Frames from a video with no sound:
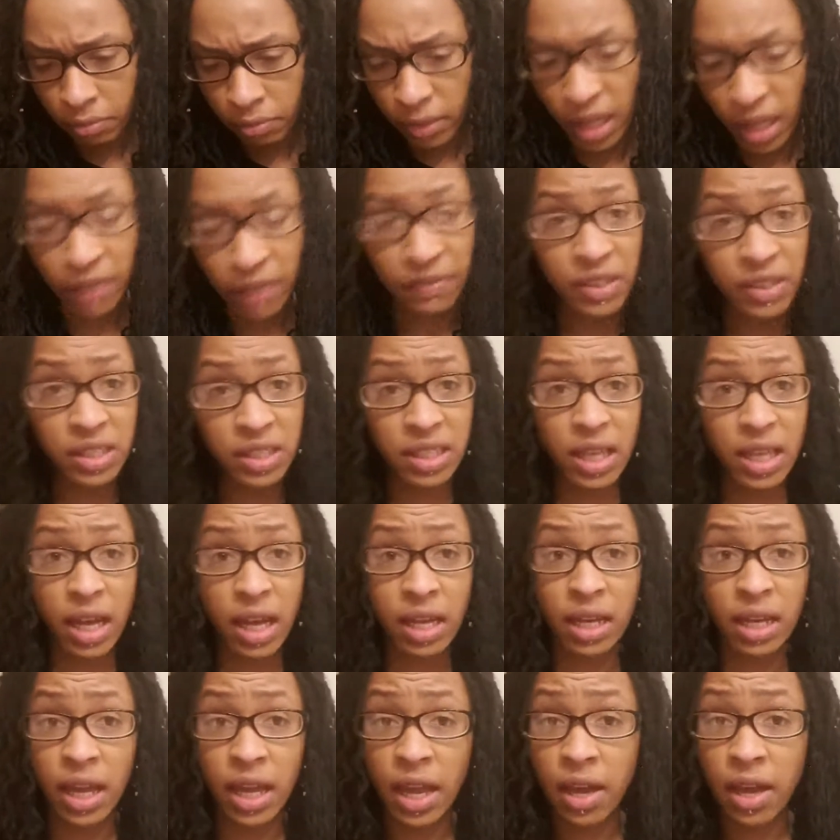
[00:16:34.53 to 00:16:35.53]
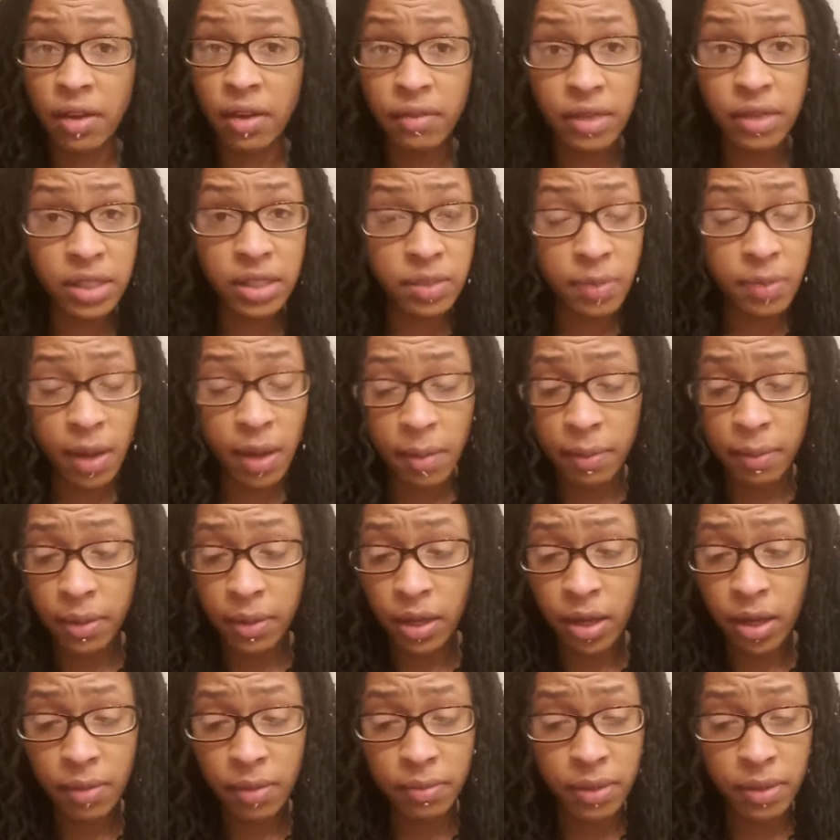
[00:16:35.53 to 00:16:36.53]
If there's not an Aries
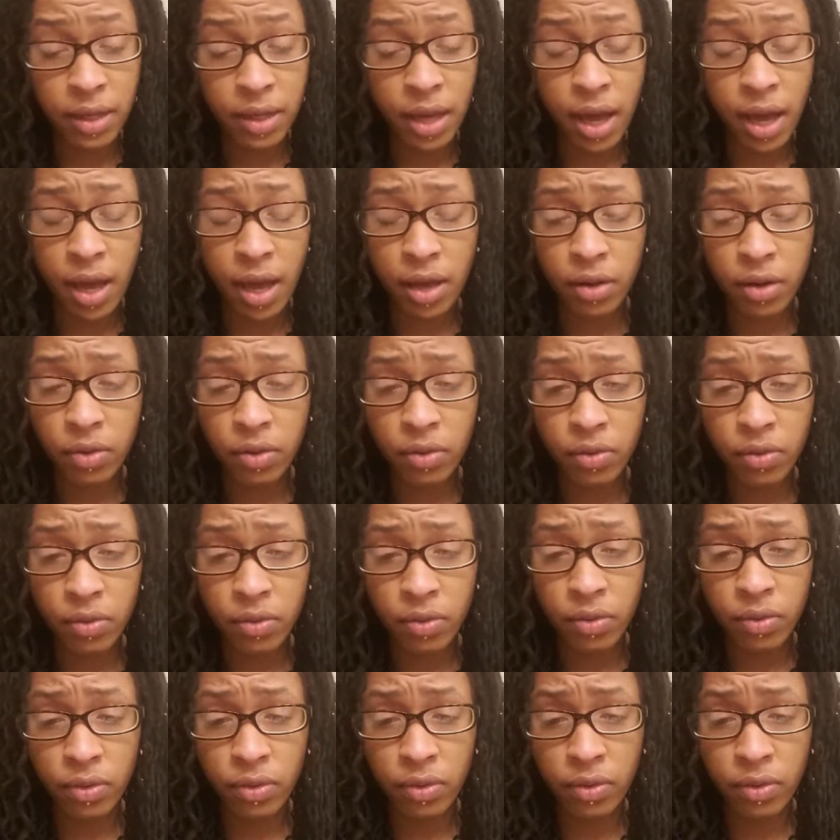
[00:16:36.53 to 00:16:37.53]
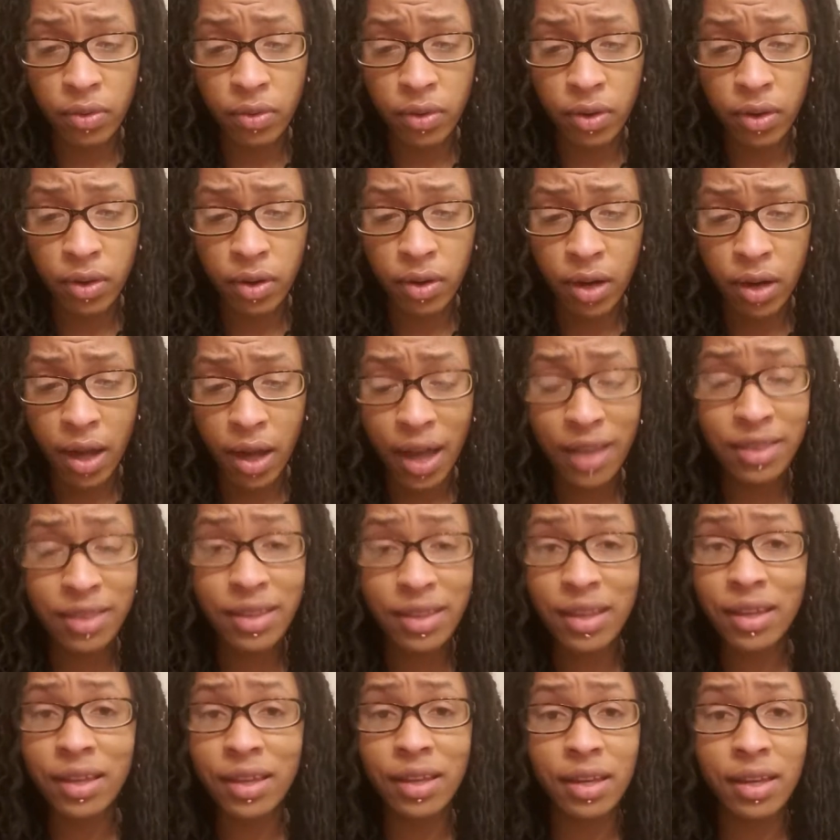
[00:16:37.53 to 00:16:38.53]
popping up, then I
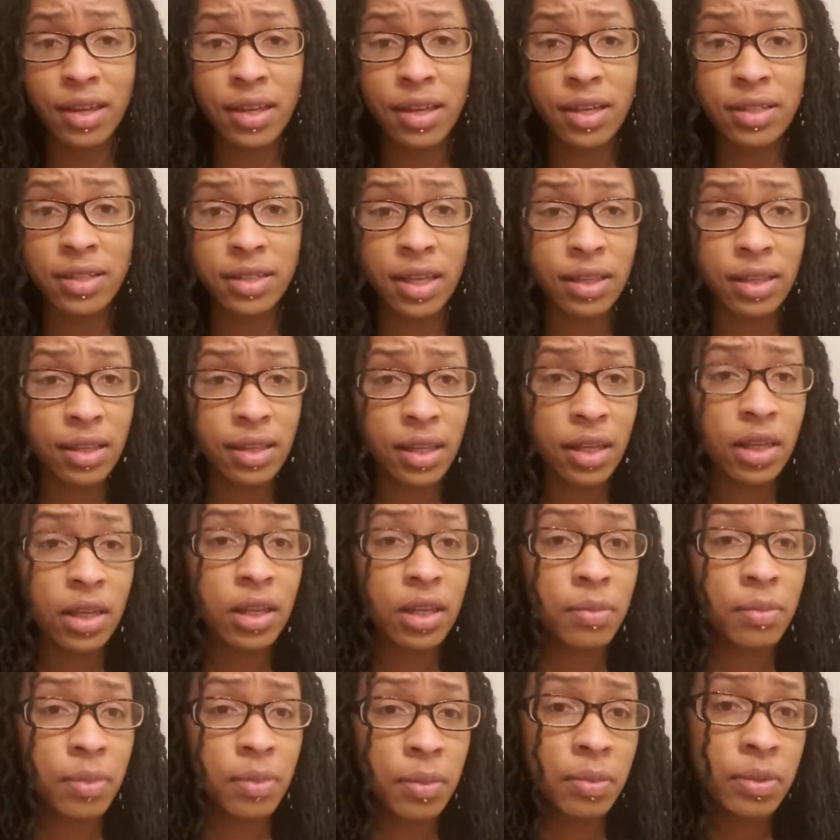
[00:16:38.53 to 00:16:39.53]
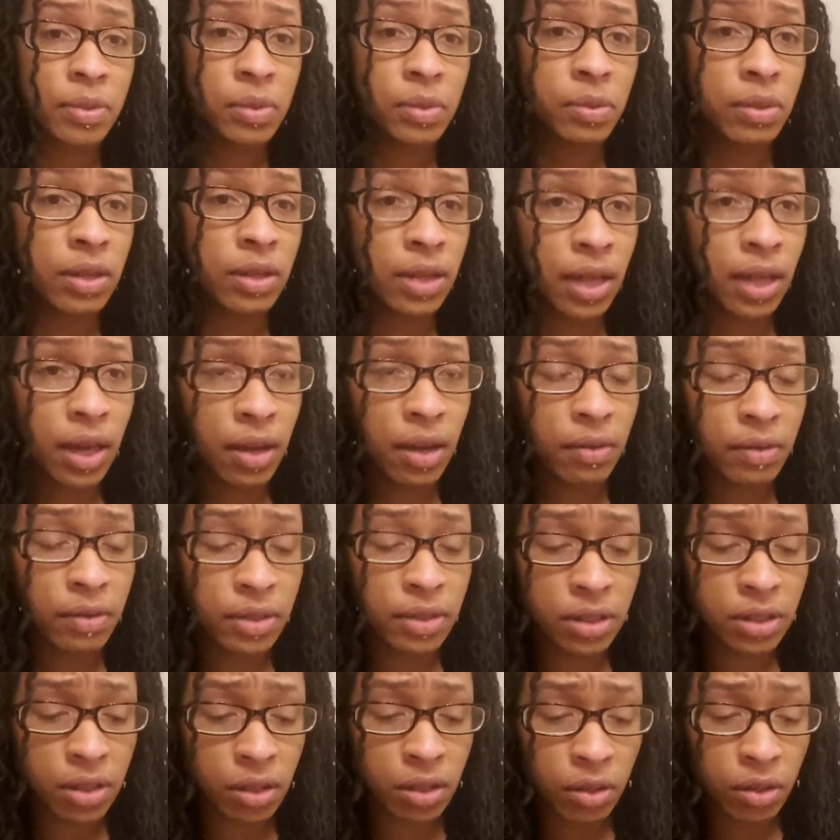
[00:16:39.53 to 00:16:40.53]
think it is. I think it could be between an
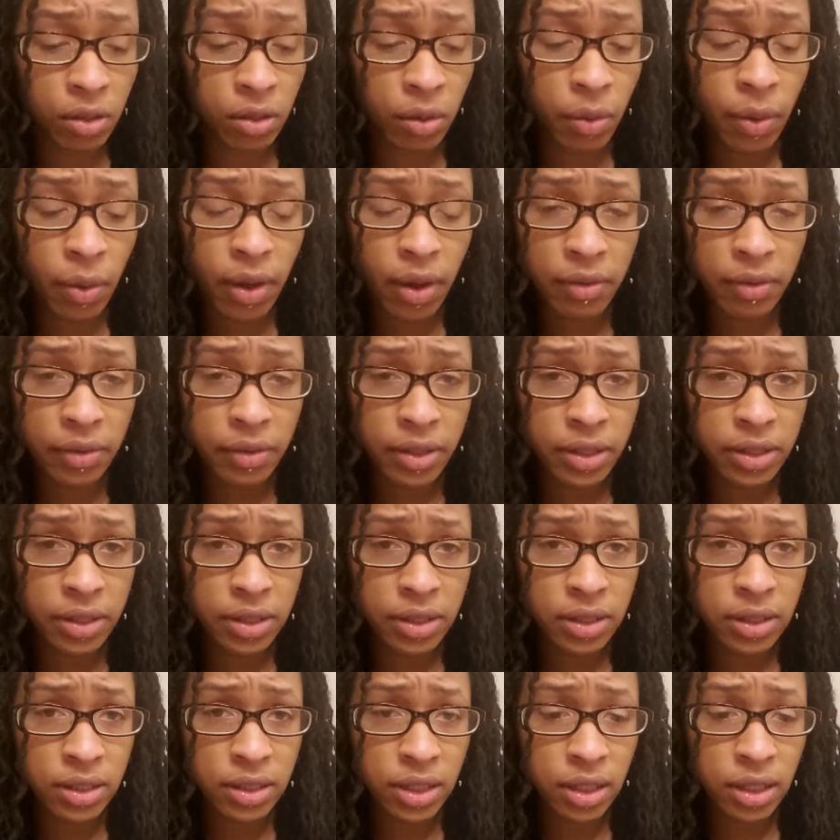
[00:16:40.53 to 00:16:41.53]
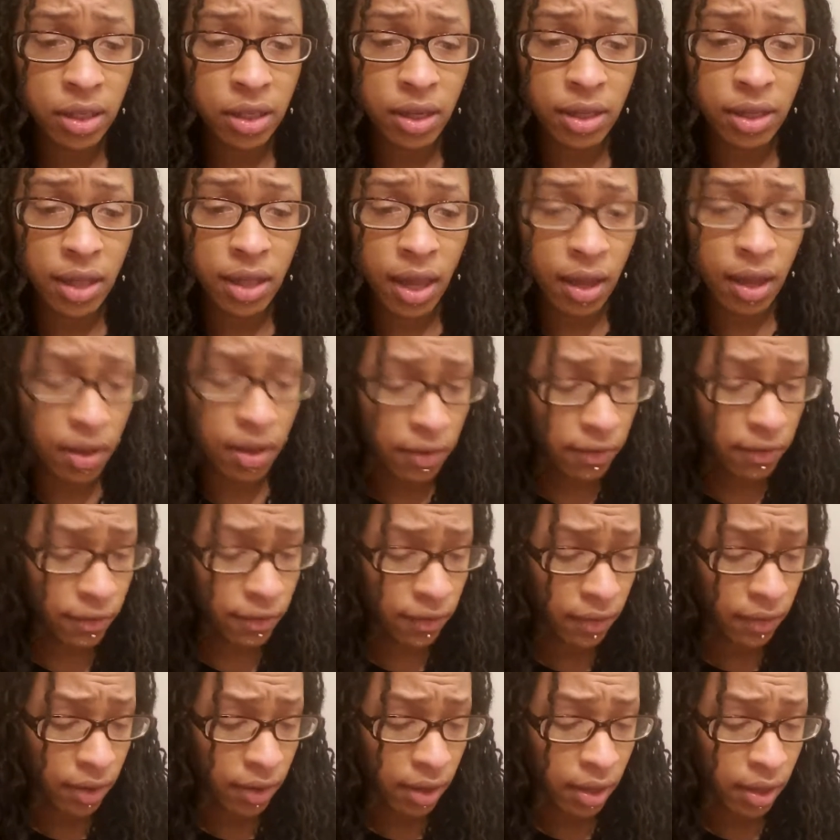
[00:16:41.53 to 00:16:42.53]
Aries and an Aquarius in your life.
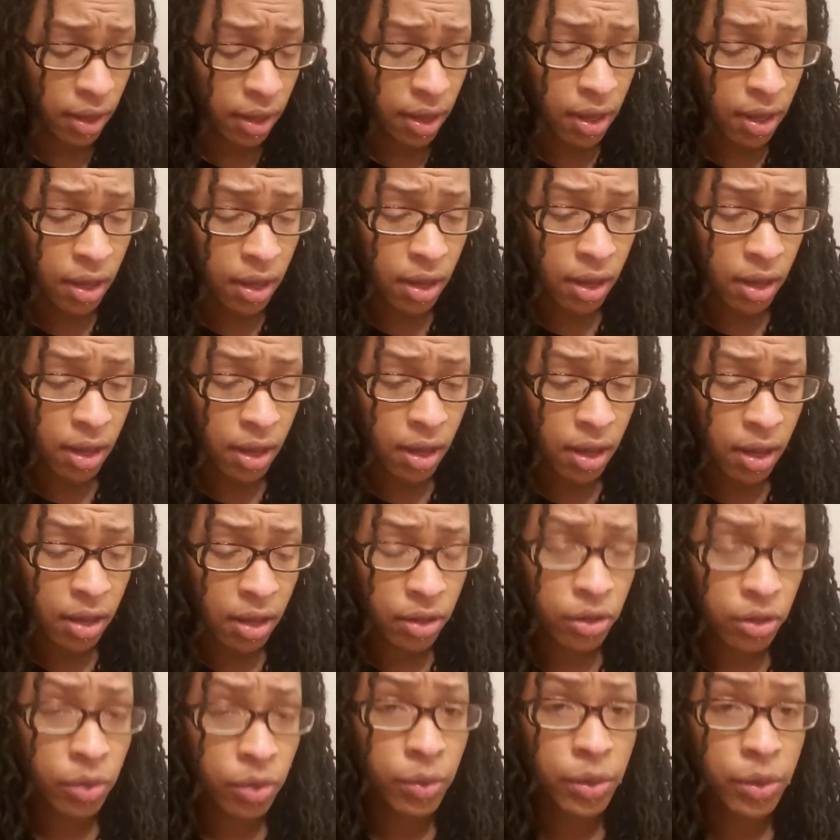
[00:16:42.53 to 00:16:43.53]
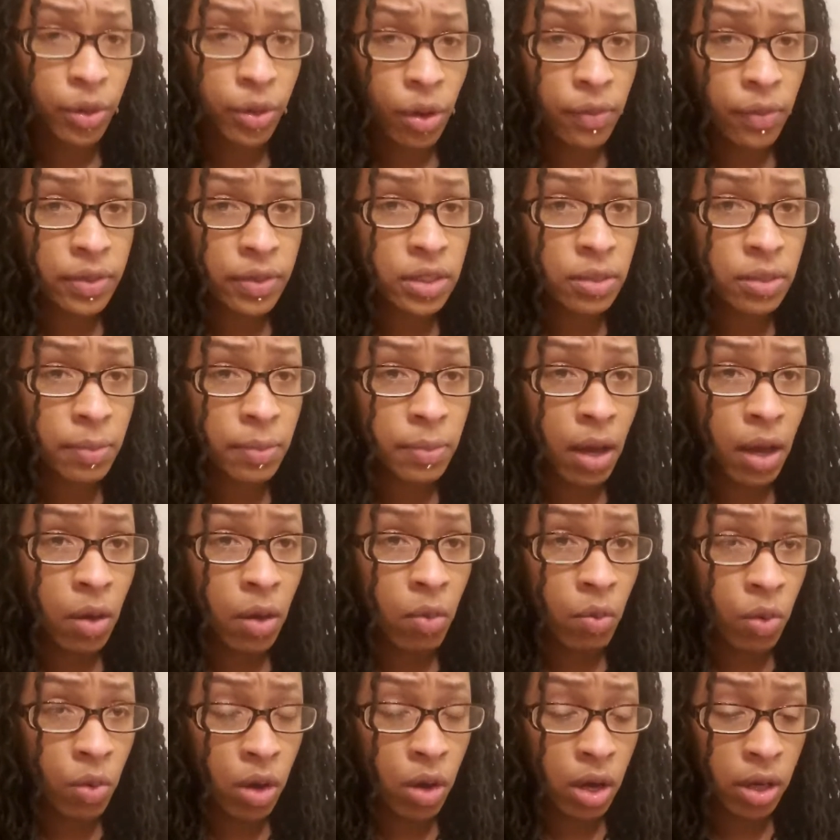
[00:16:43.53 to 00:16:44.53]
You were nervous
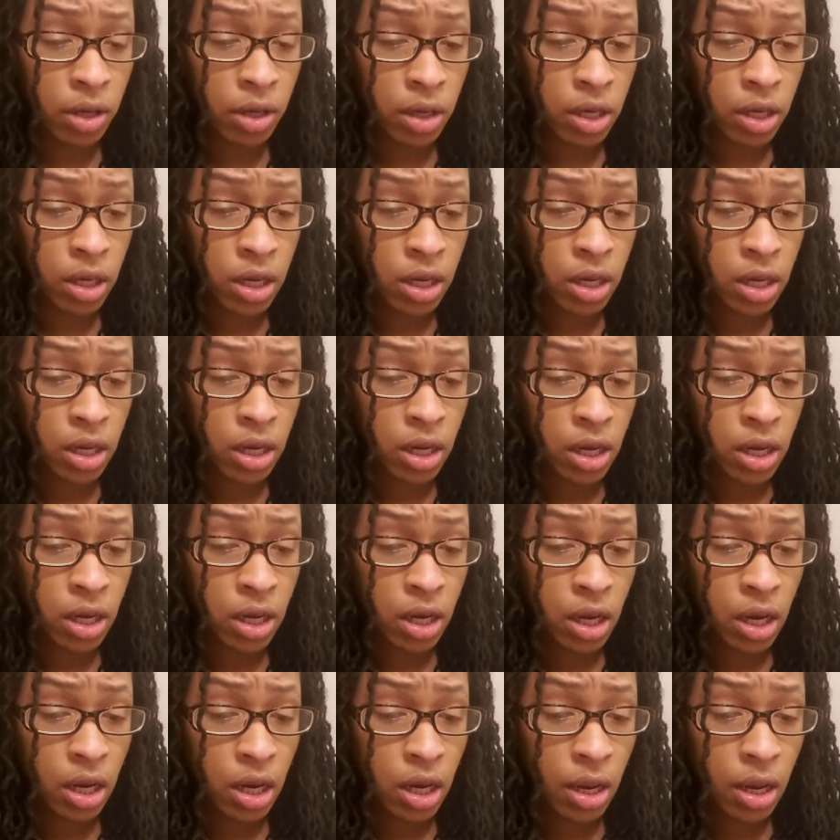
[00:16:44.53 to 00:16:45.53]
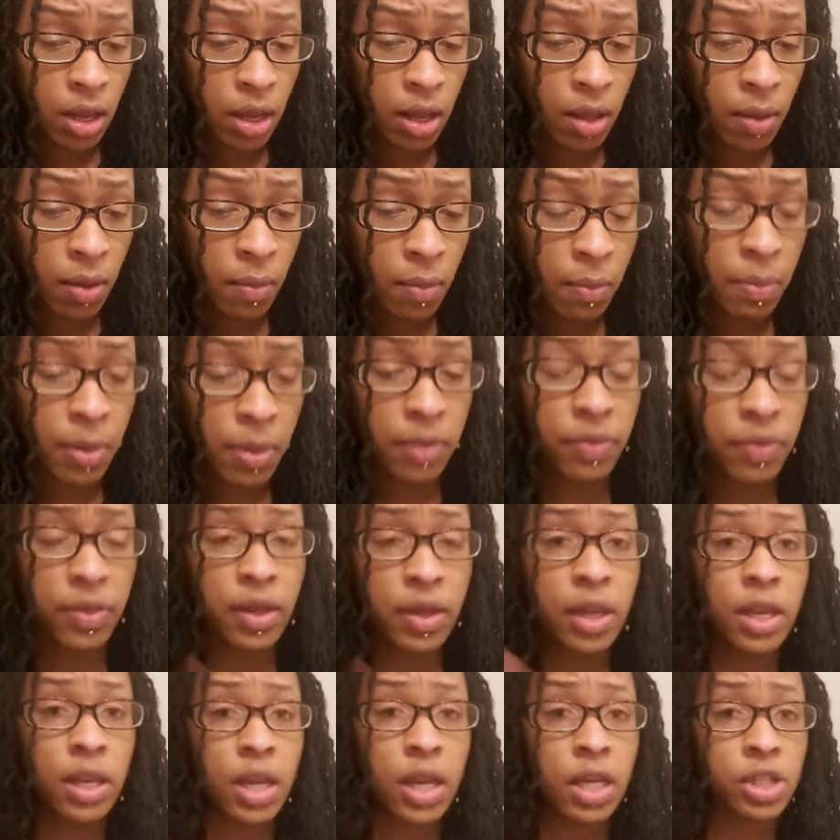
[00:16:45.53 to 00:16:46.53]
about one, but
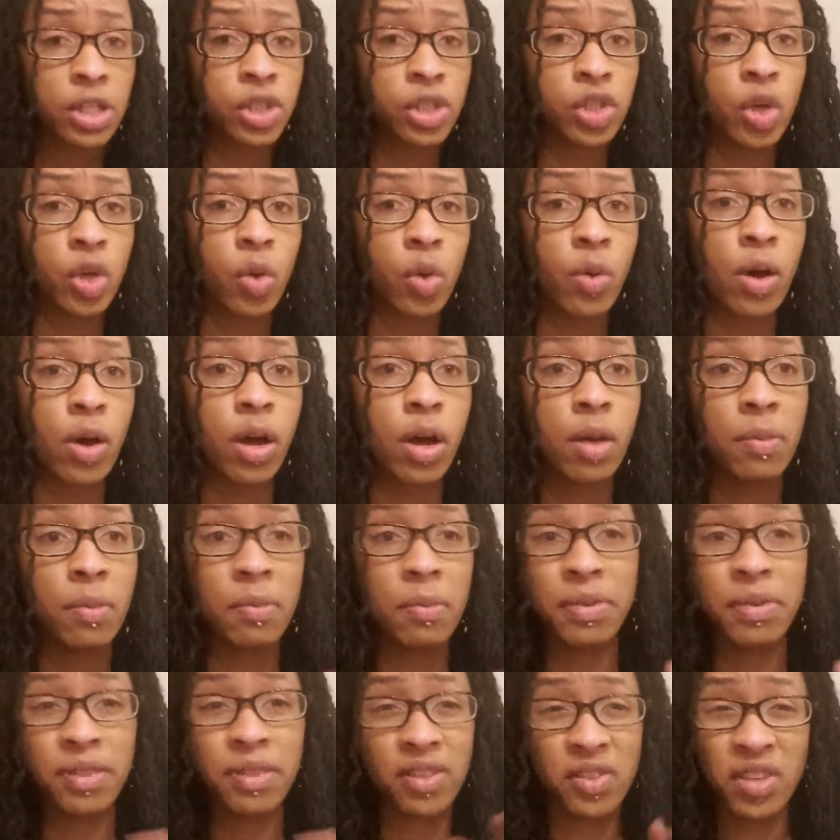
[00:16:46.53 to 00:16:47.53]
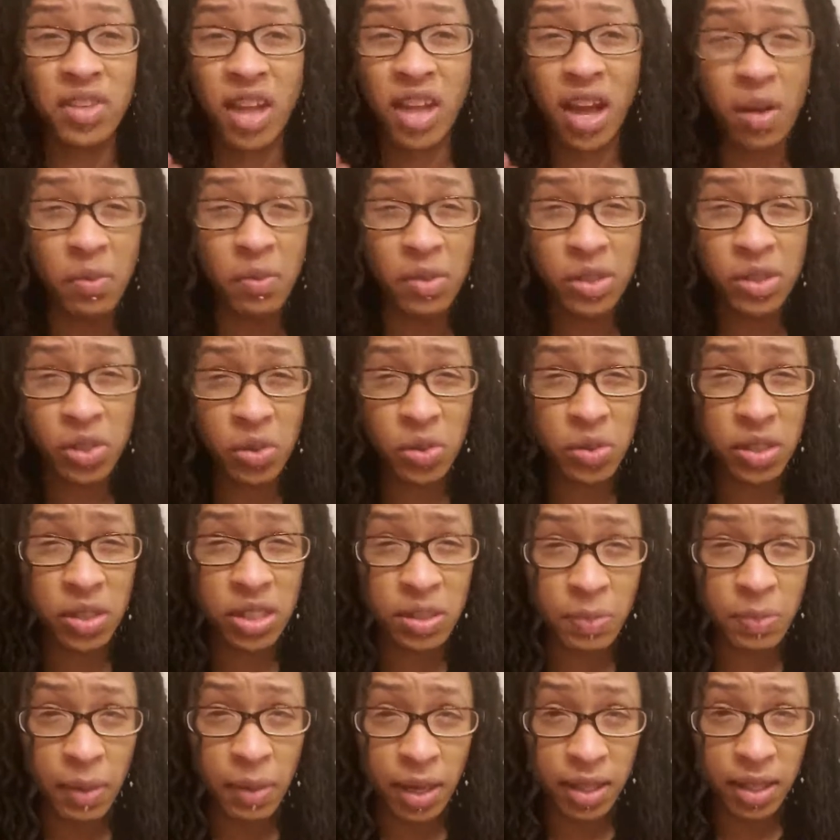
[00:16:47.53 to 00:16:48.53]
then they show up, but they're not what you
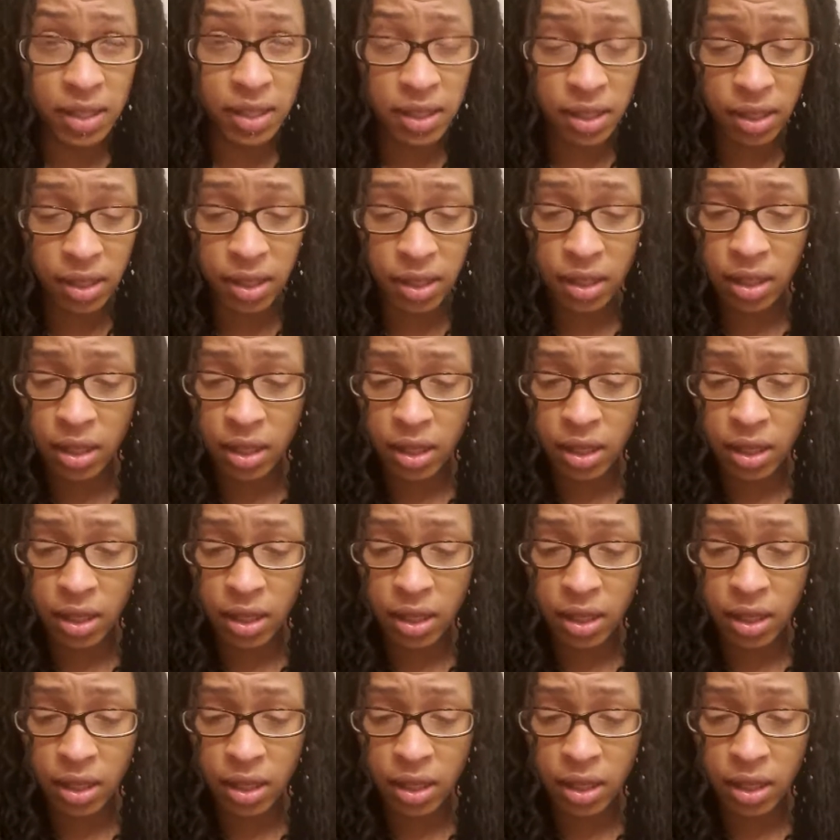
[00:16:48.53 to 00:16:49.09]
expected.